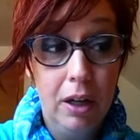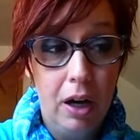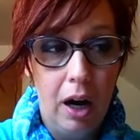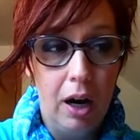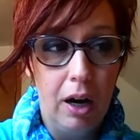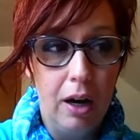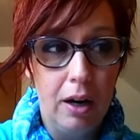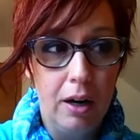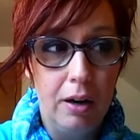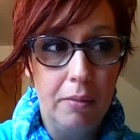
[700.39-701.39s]

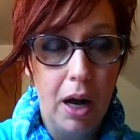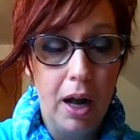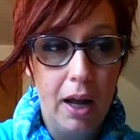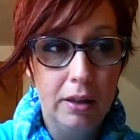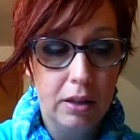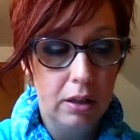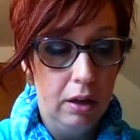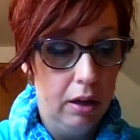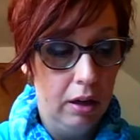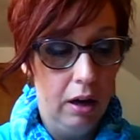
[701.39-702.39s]
Um, hence,
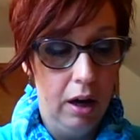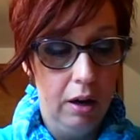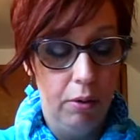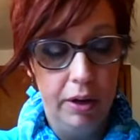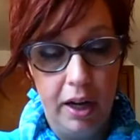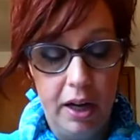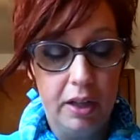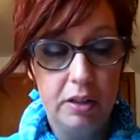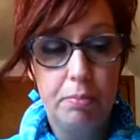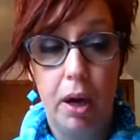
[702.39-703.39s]
uh, well, not
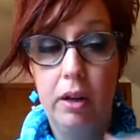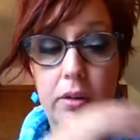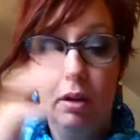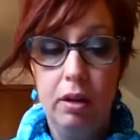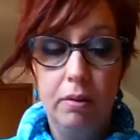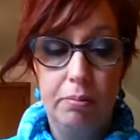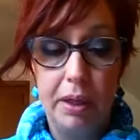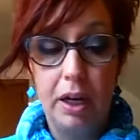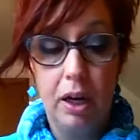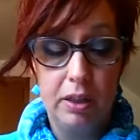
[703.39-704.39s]
hence, but
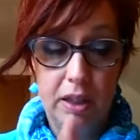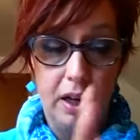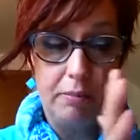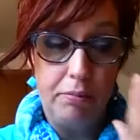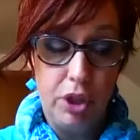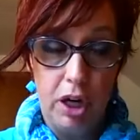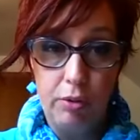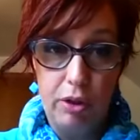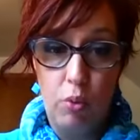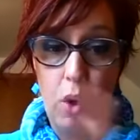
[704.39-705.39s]
because I'm done with
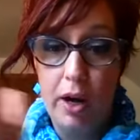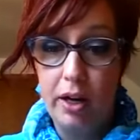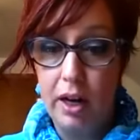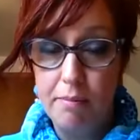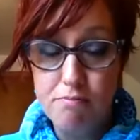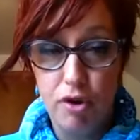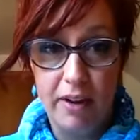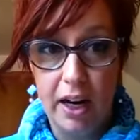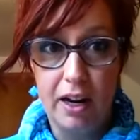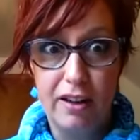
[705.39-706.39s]
one and I'm moving
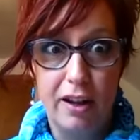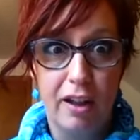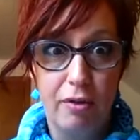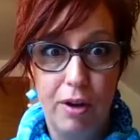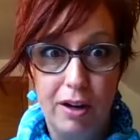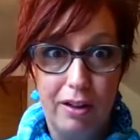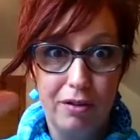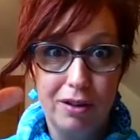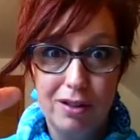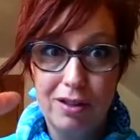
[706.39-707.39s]
on to the other one, and there
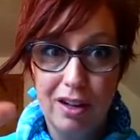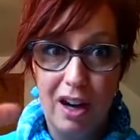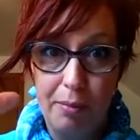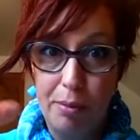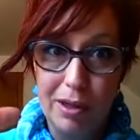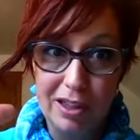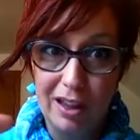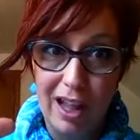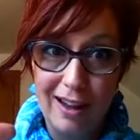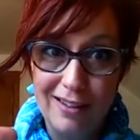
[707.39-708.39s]
was a couple months of
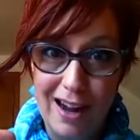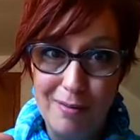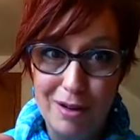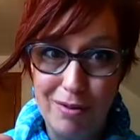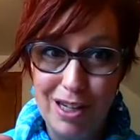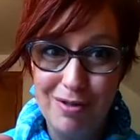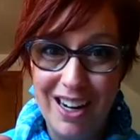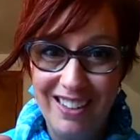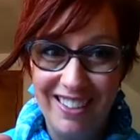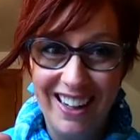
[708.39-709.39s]
lag time in
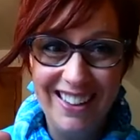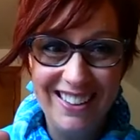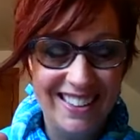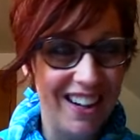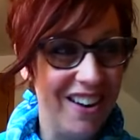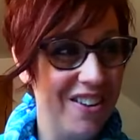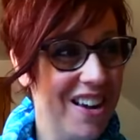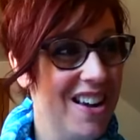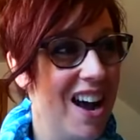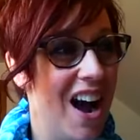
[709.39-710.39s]
between, right? So,
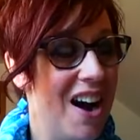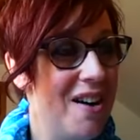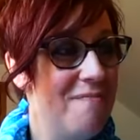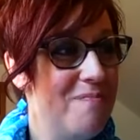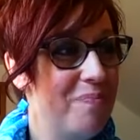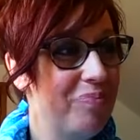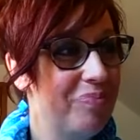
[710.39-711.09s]
um,